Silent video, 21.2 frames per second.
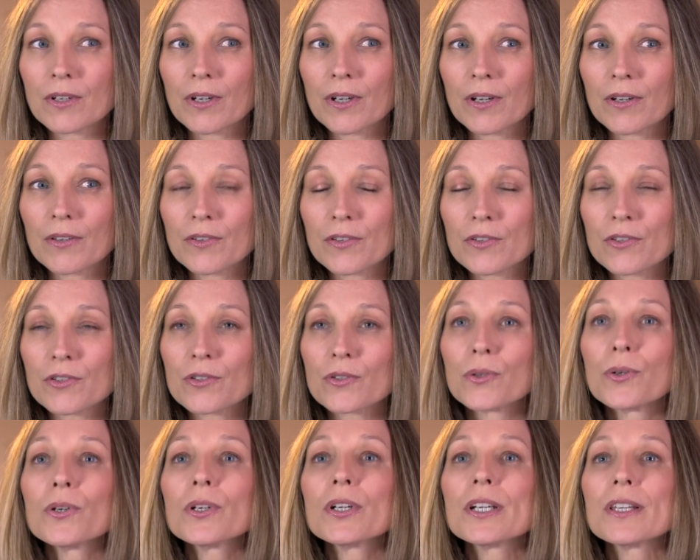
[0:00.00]
uh, the
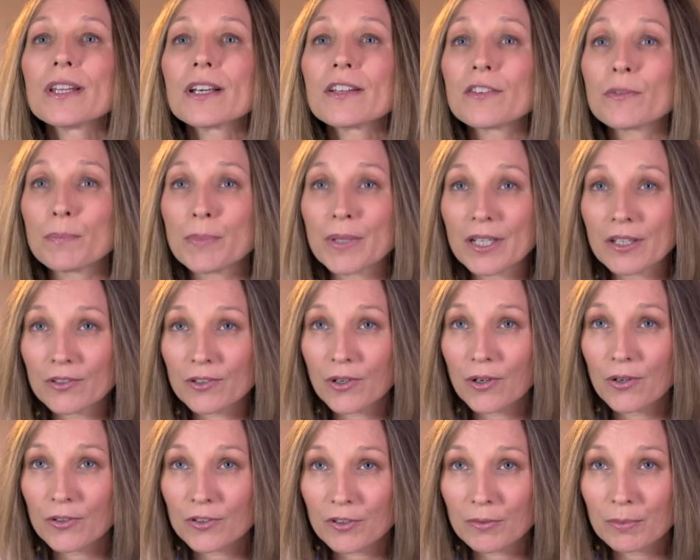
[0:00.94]
story that's being
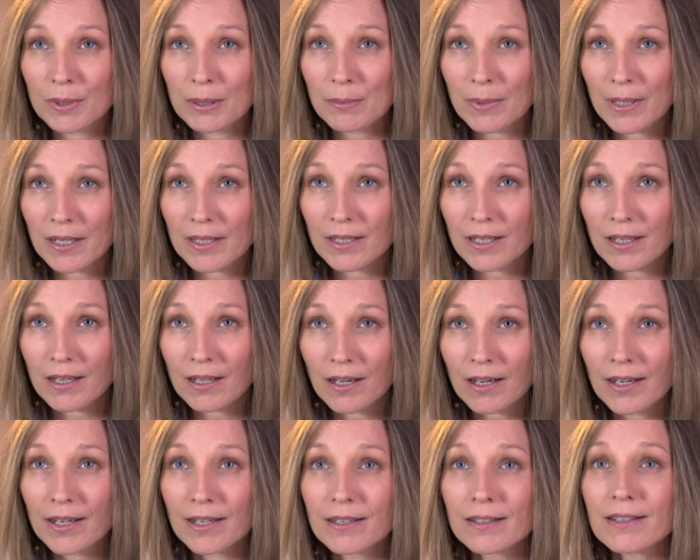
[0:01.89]
told to me by the
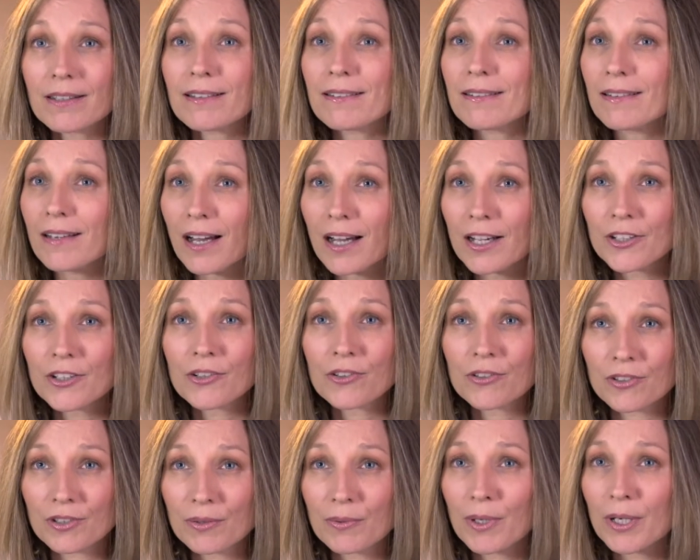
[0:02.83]
client is not
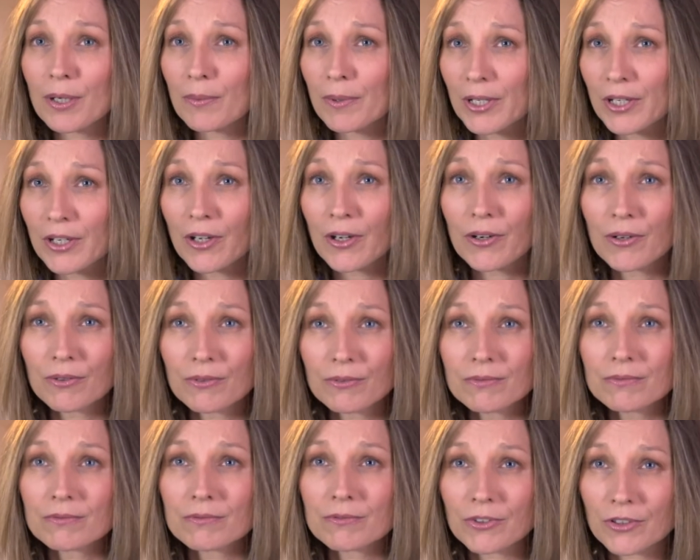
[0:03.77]
usually where we
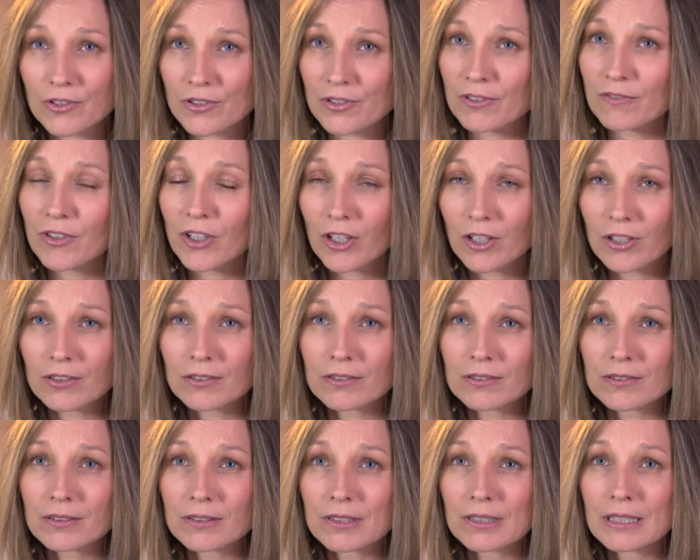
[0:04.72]
go, first of all.
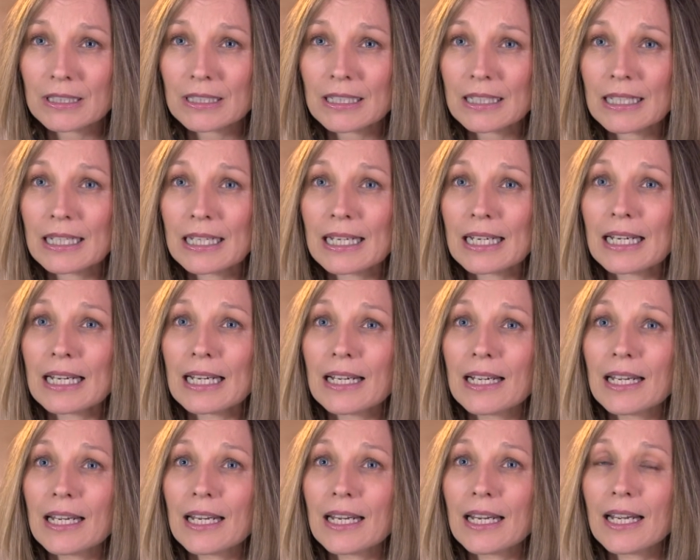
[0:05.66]

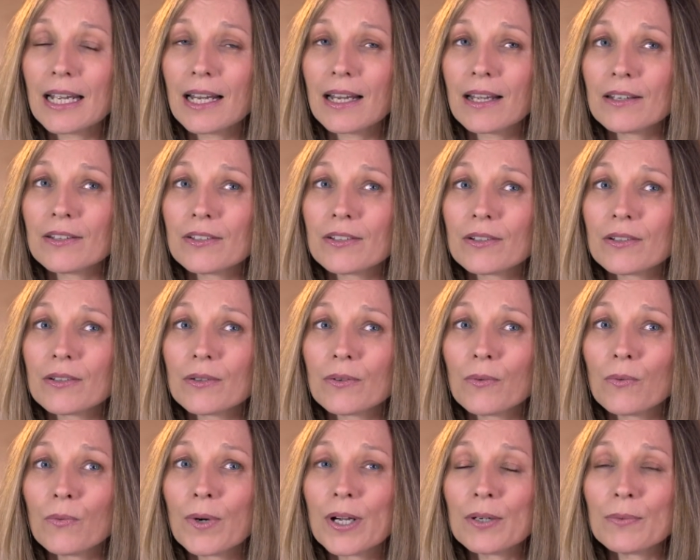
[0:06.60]
And
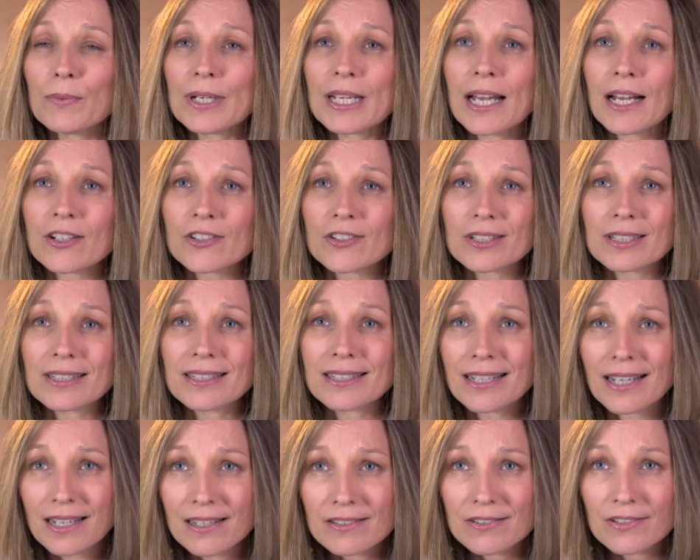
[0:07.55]
when we actually
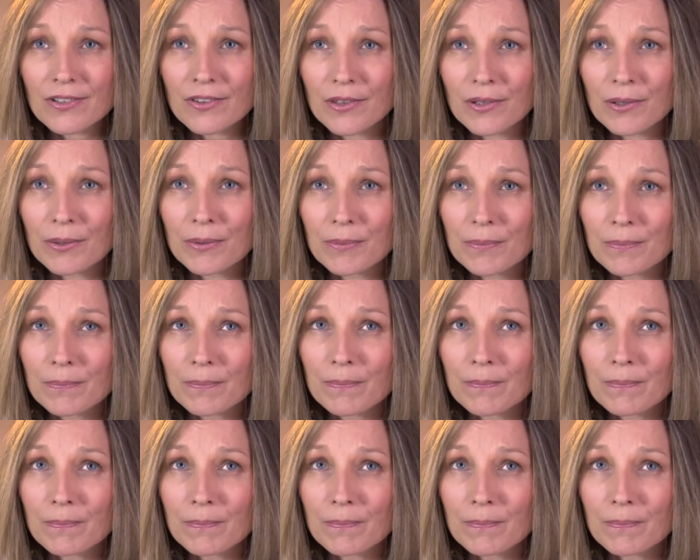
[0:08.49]
get to the